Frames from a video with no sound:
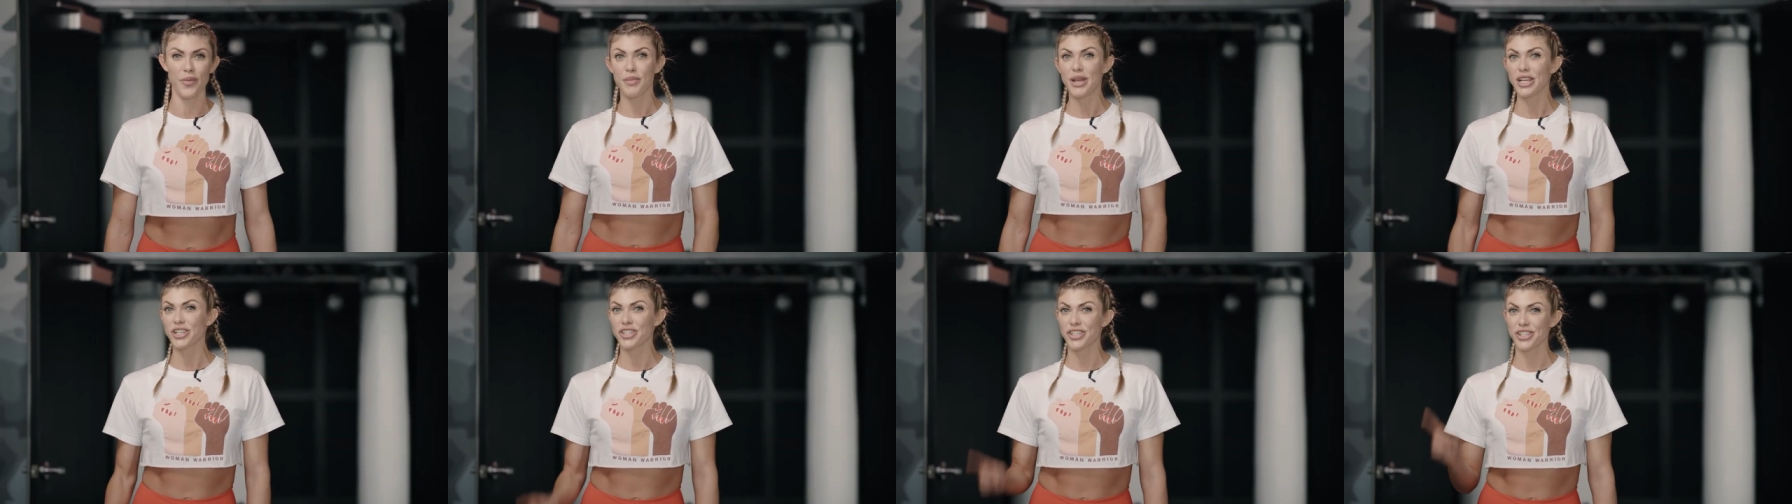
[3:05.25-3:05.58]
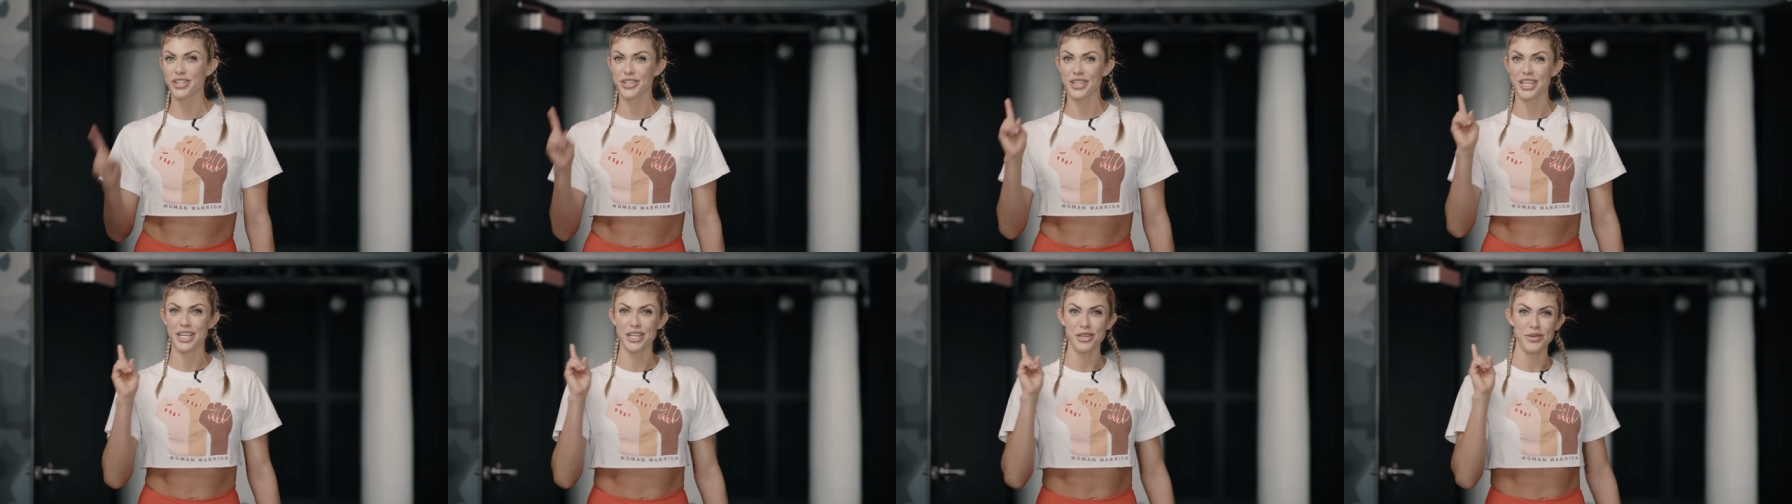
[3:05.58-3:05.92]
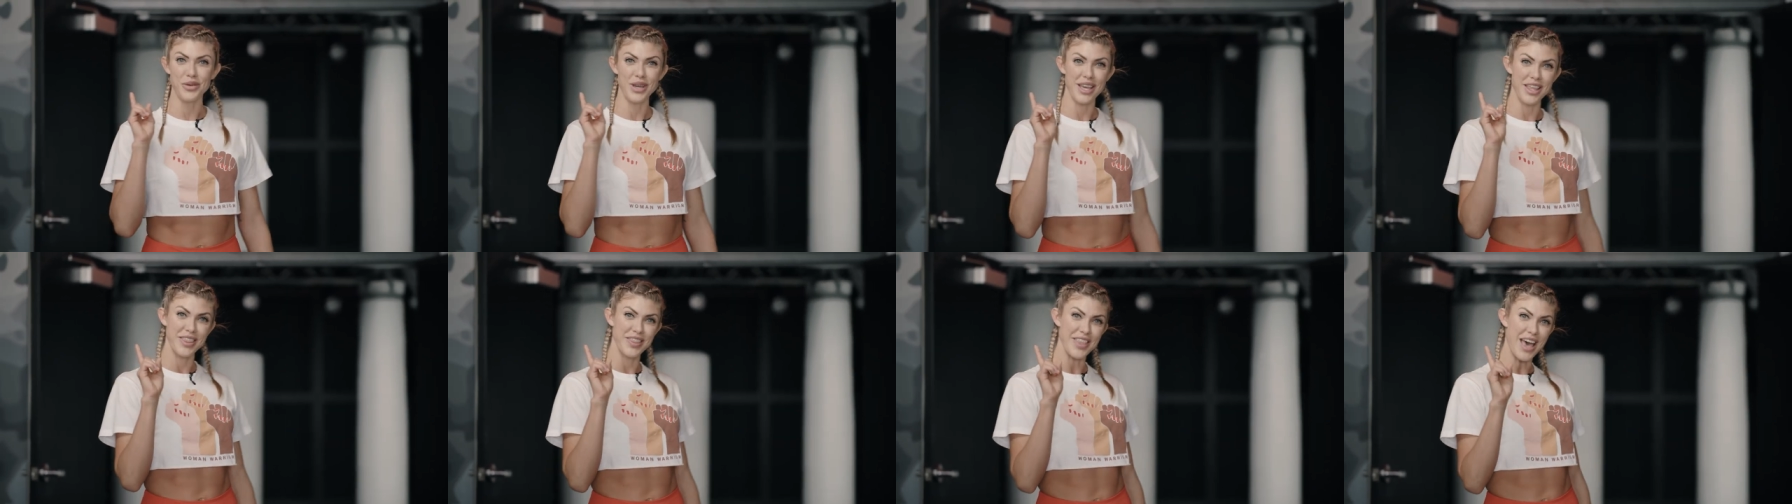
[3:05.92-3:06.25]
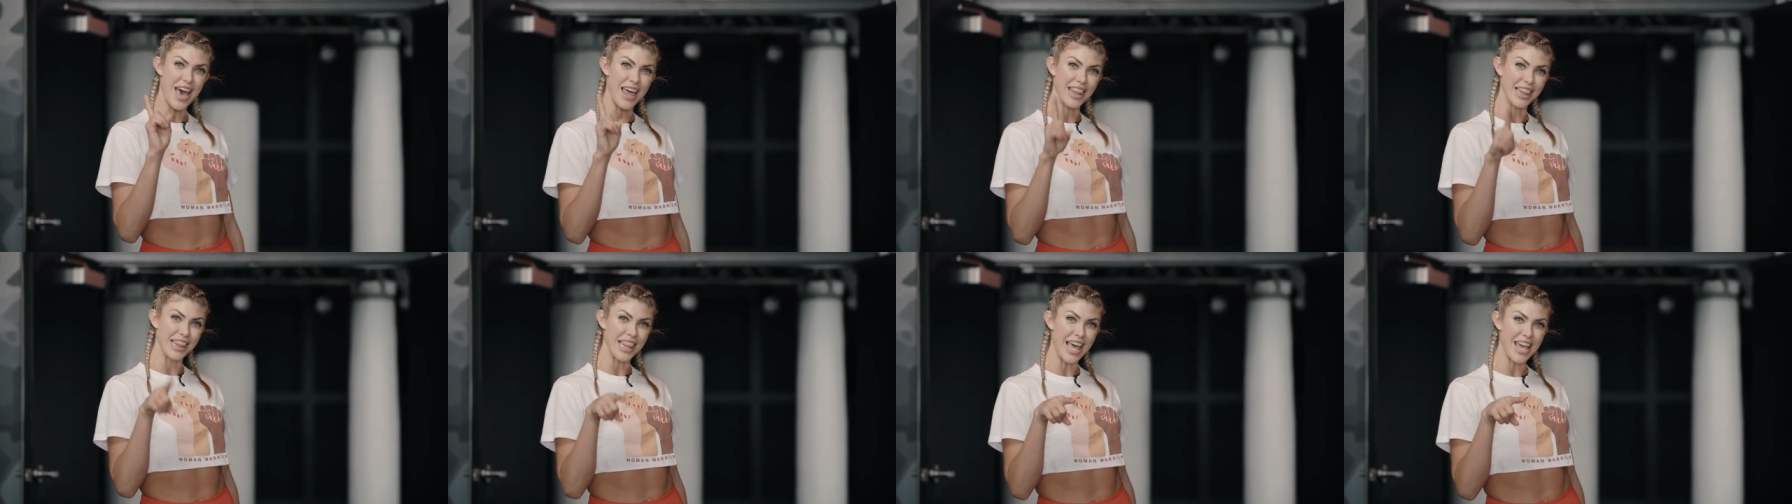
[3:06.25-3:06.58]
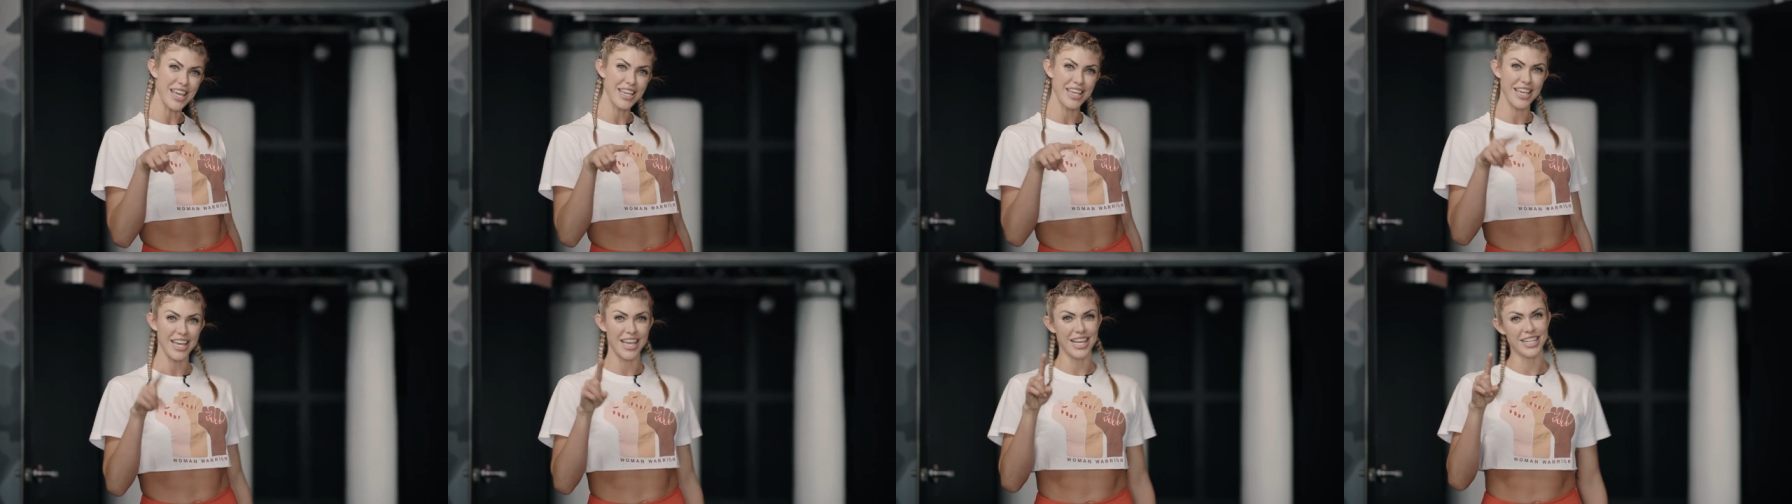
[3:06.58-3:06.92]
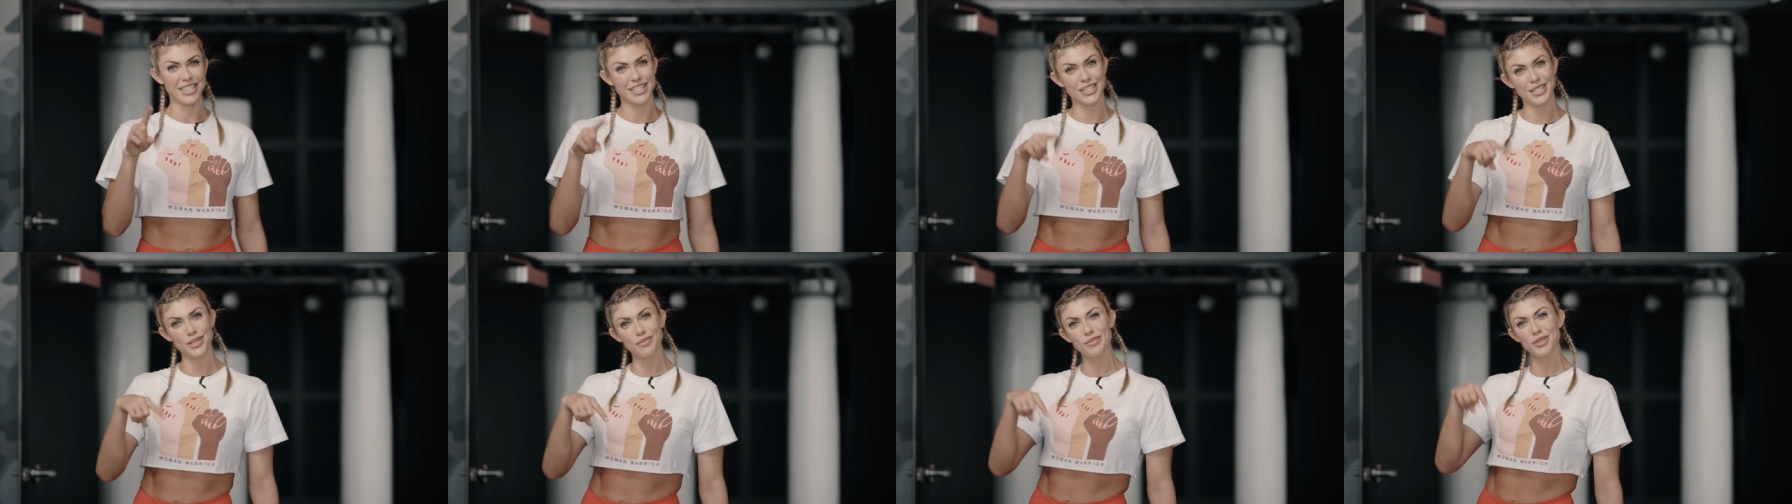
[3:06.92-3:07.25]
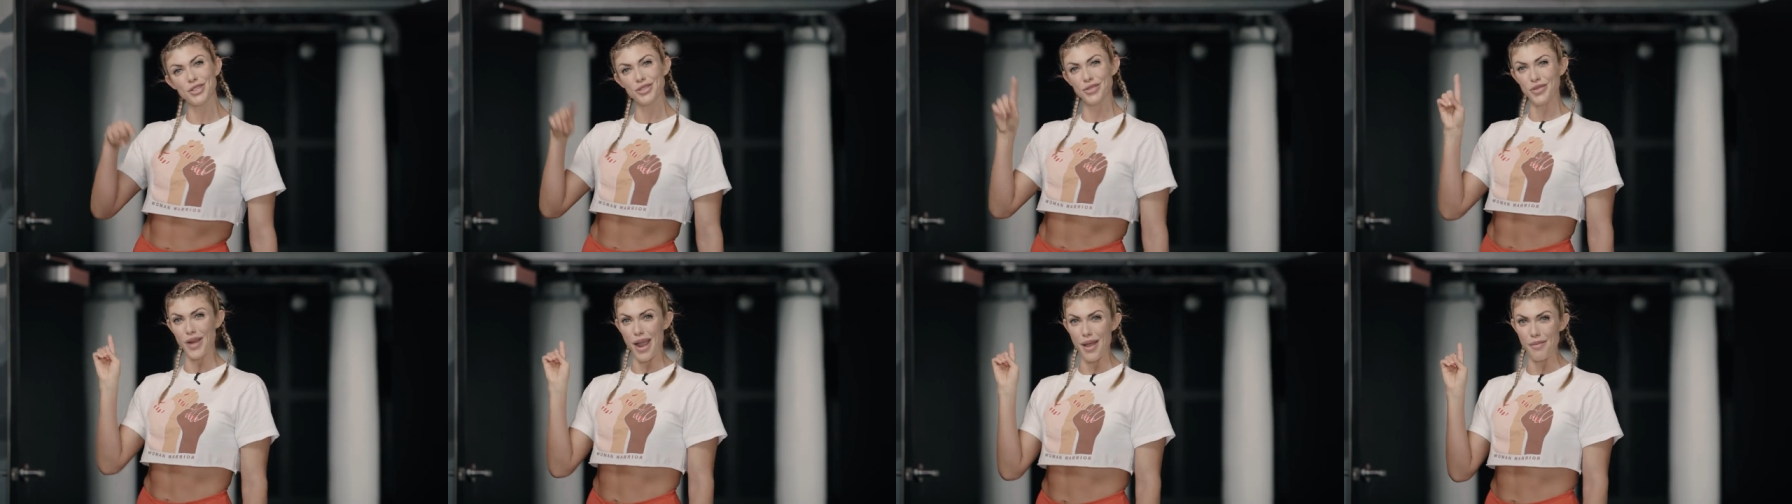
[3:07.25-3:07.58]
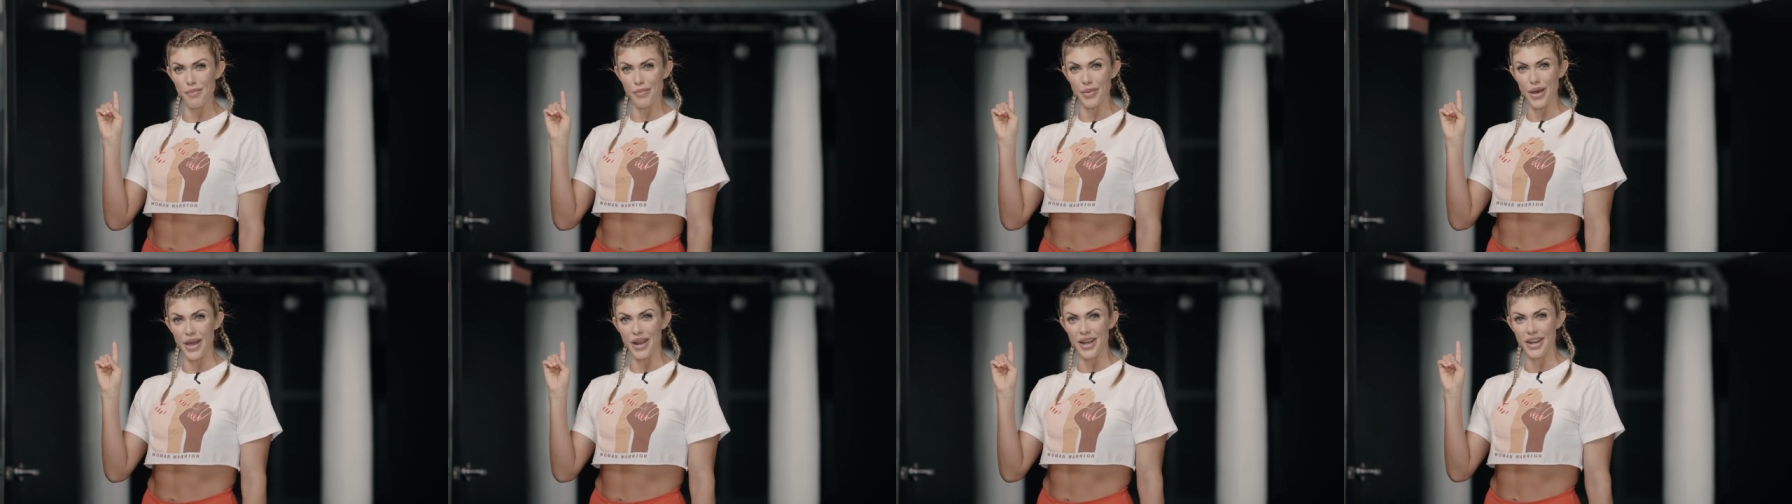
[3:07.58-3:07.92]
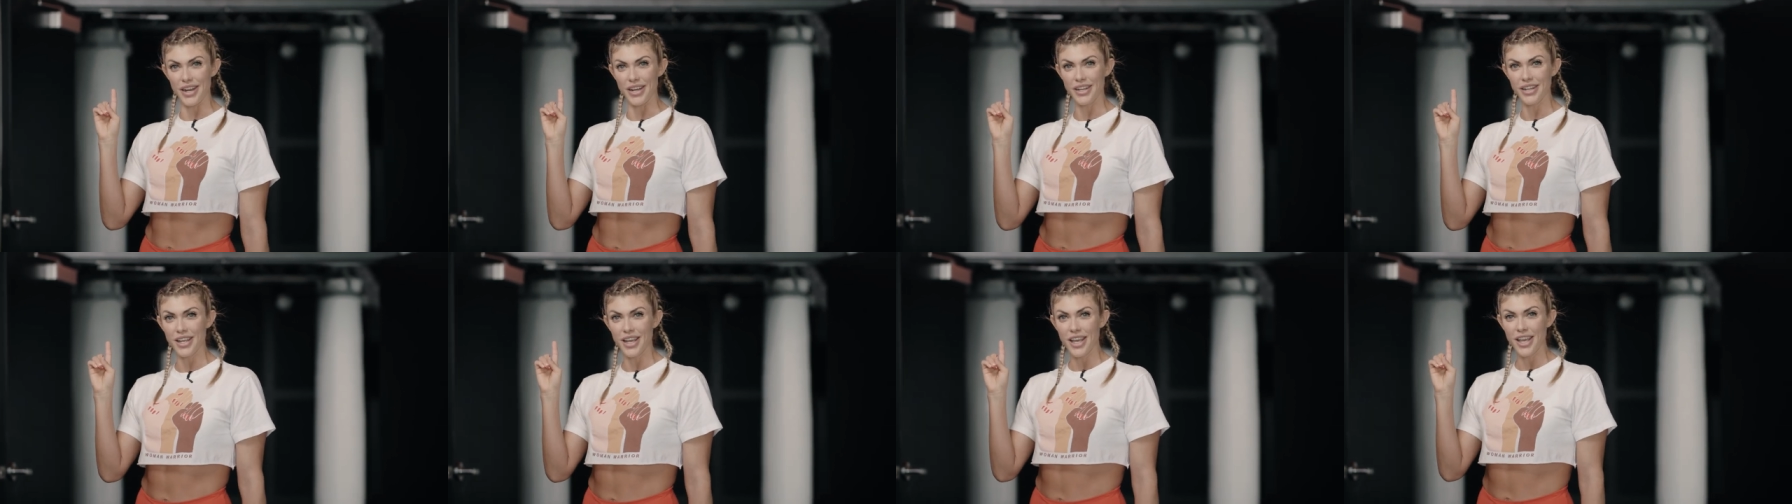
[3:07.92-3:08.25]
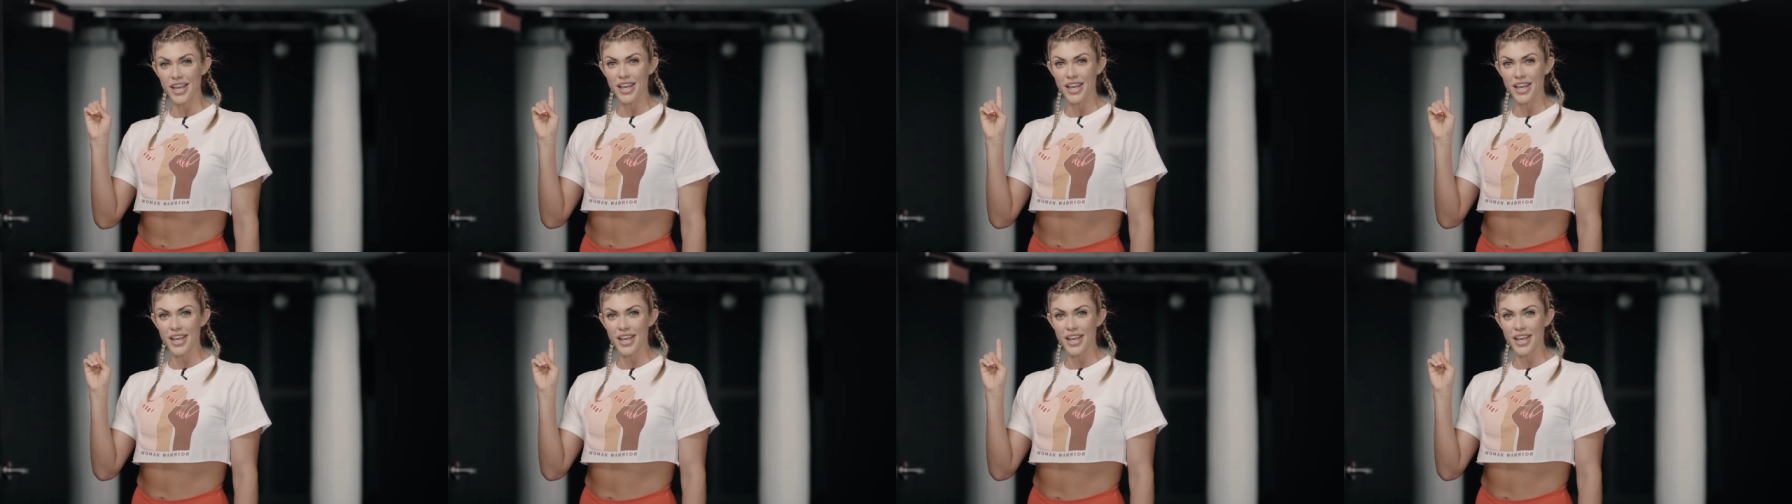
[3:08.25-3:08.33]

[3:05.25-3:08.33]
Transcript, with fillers: Make sure that you hit that like and subscribe button.